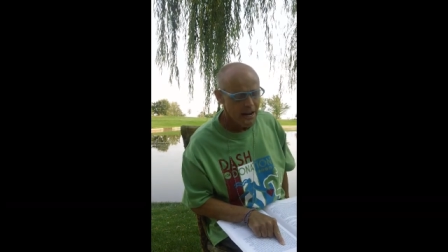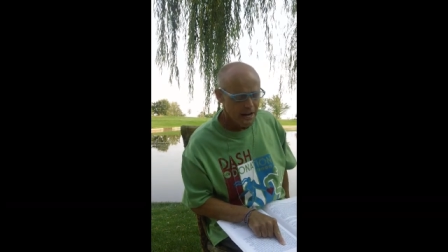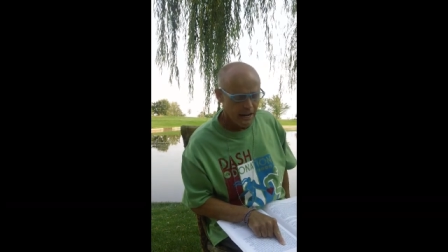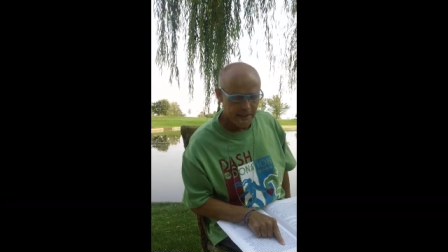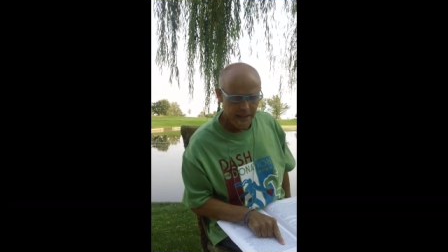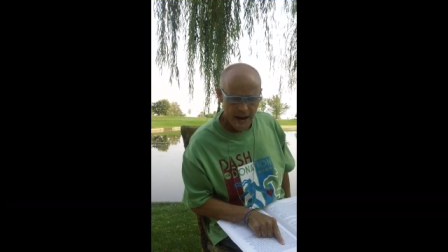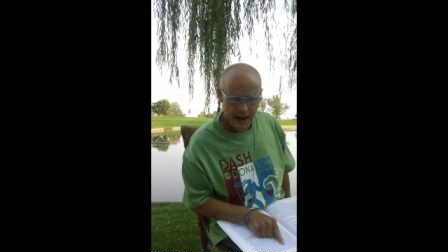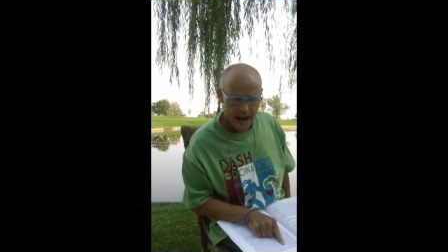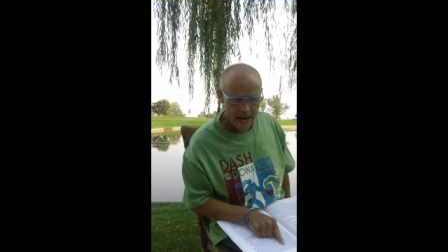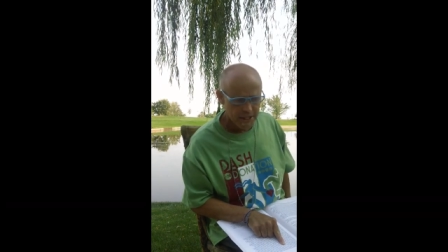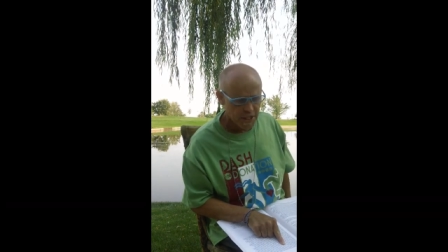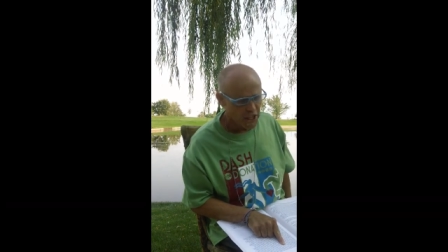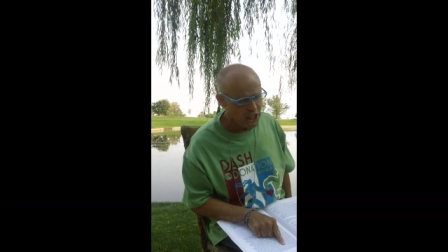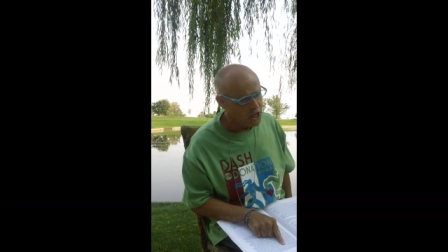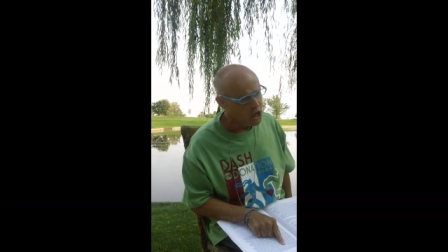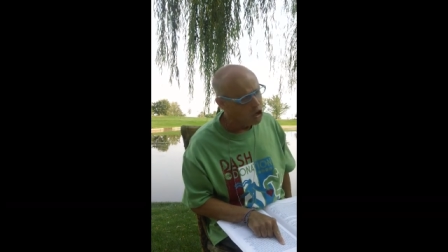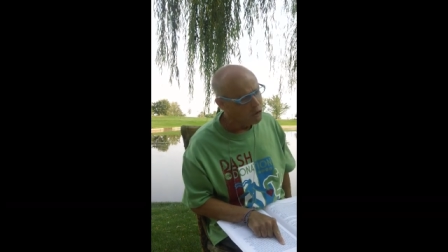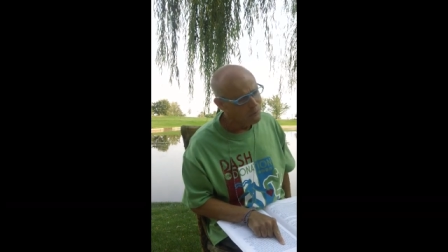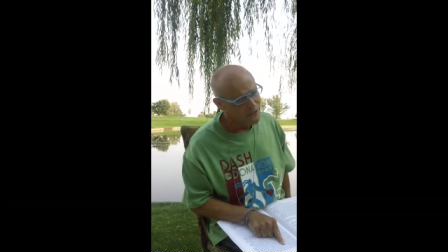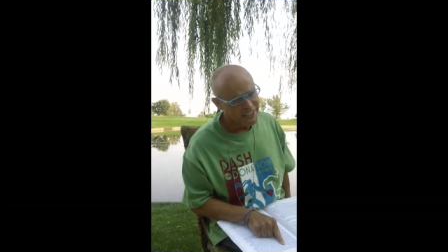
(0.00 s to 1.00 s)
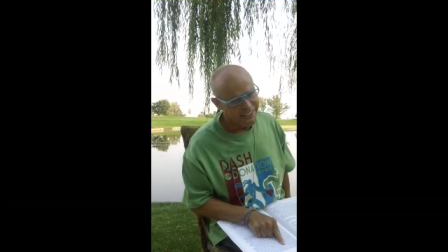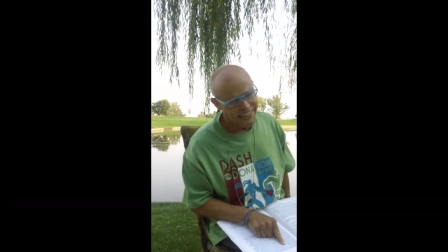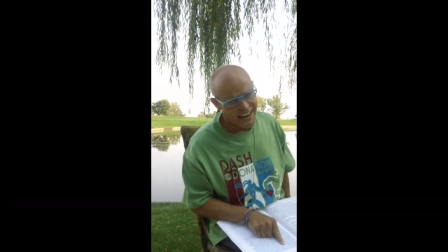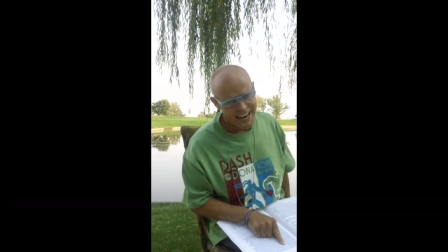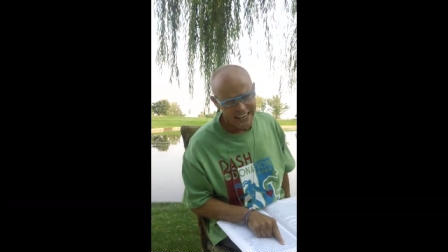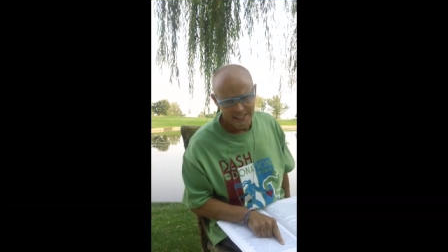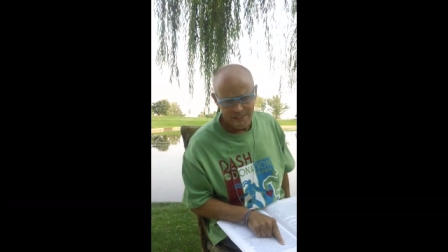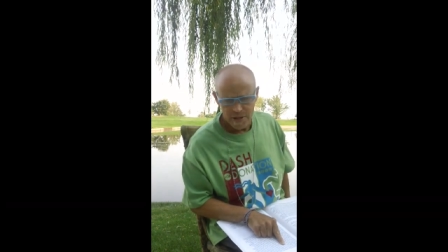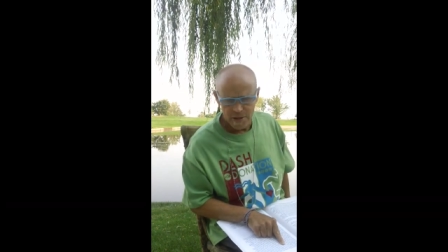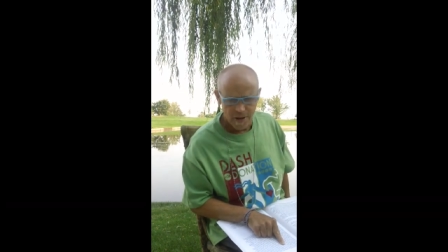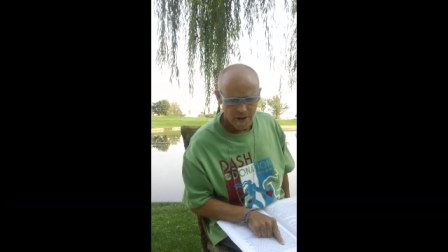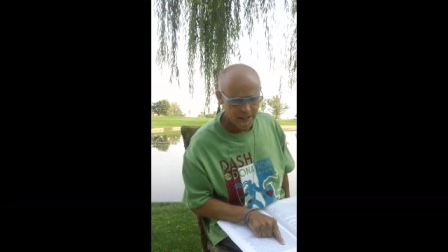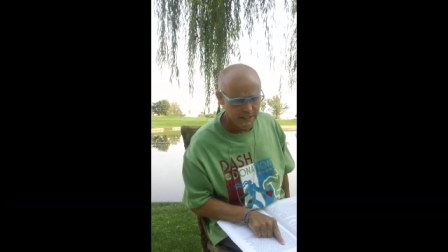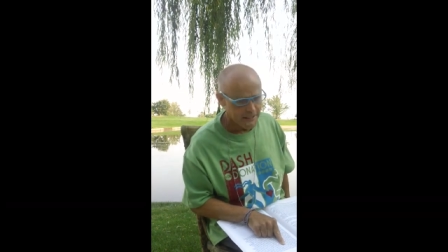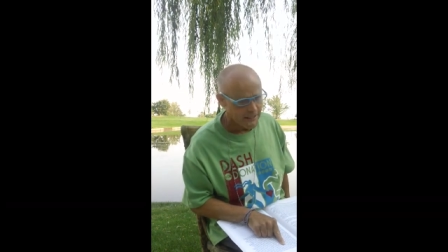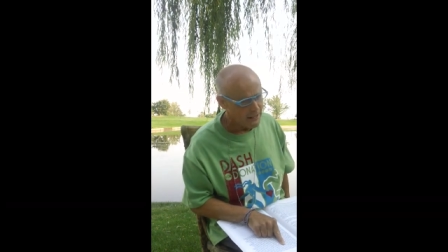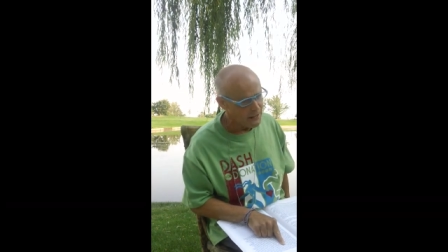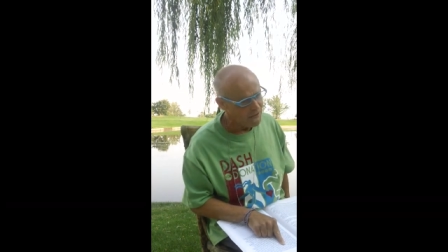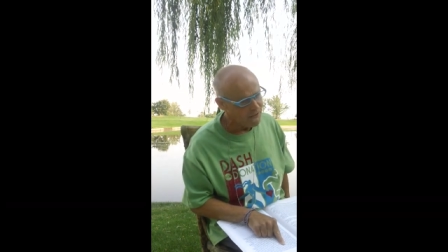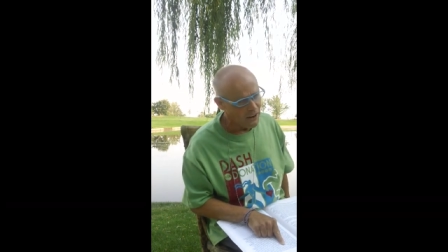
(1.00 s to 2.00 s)
And the A I G, Goldman Sachs, New York
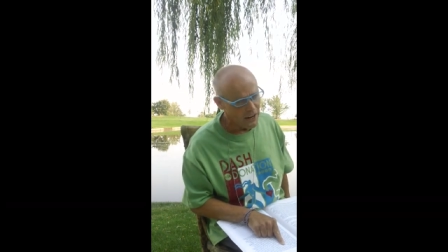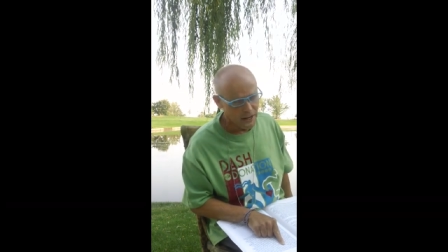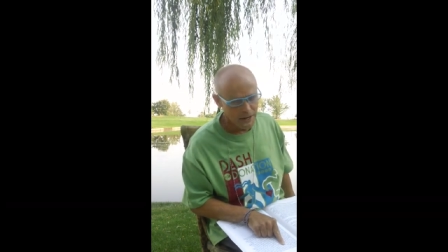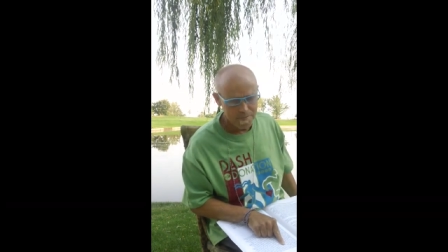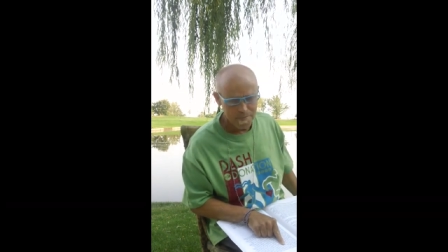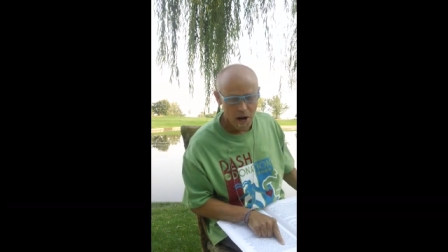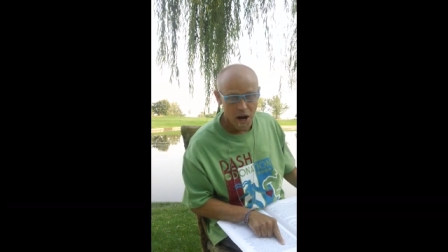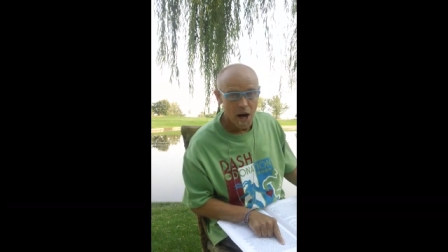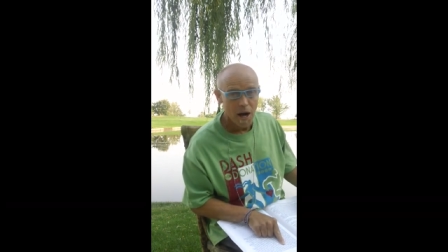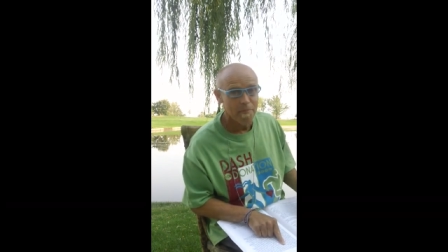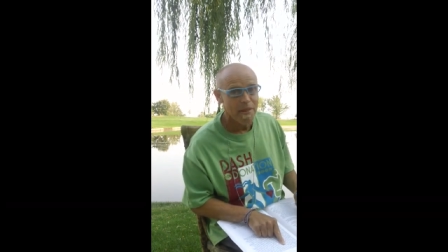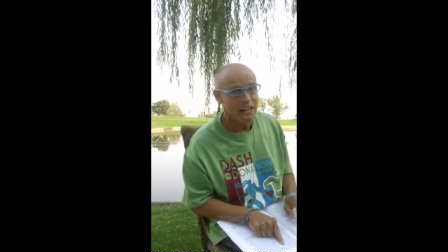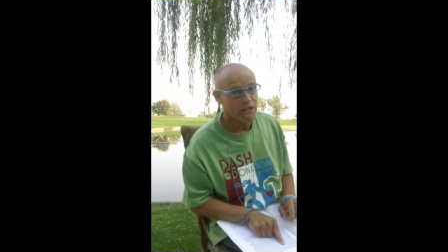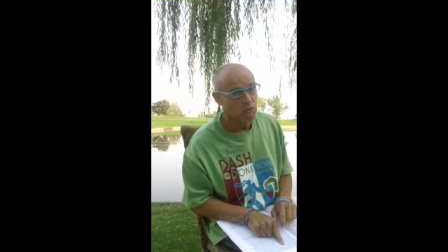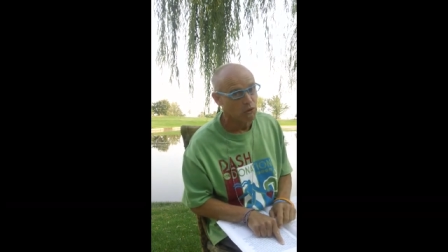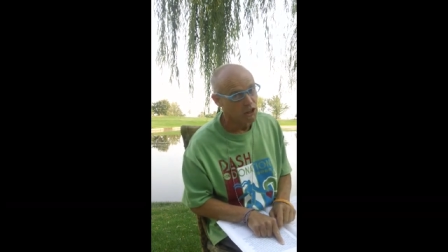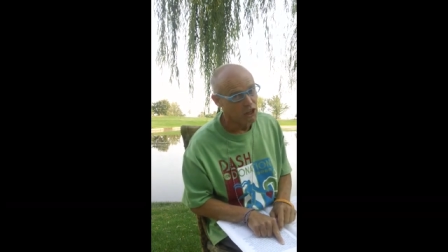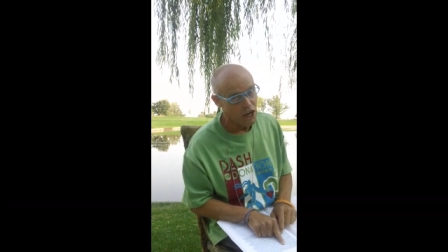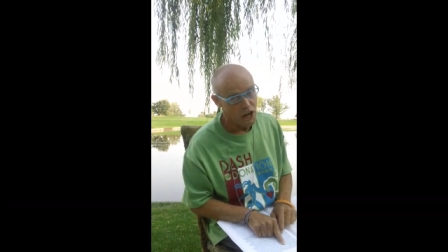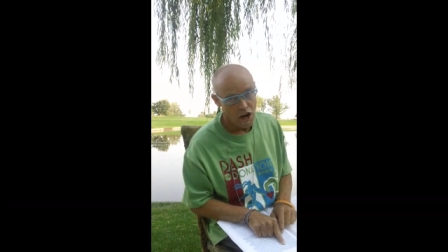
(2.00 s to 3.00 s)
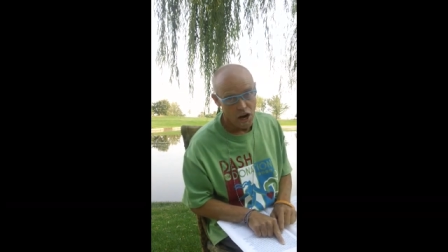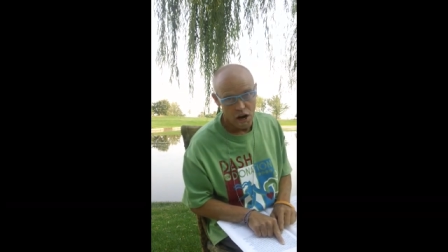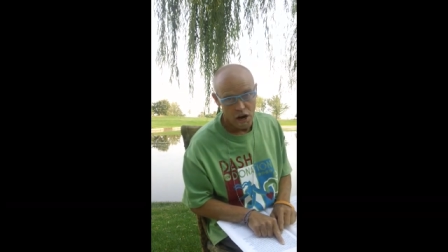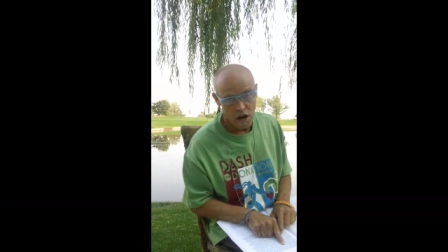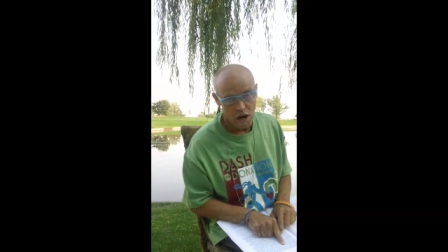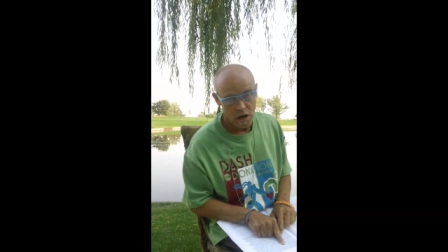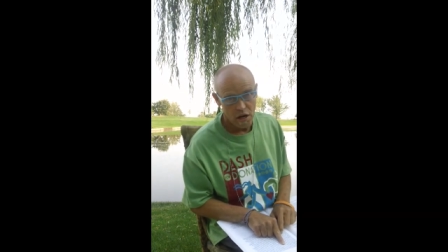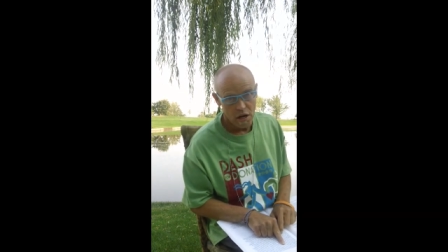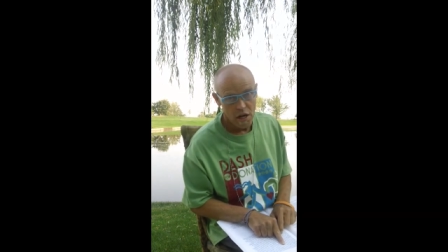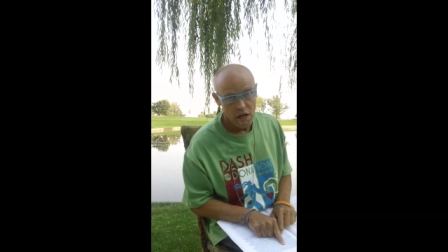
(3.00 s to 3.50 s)
City fucking mob, that's what they are.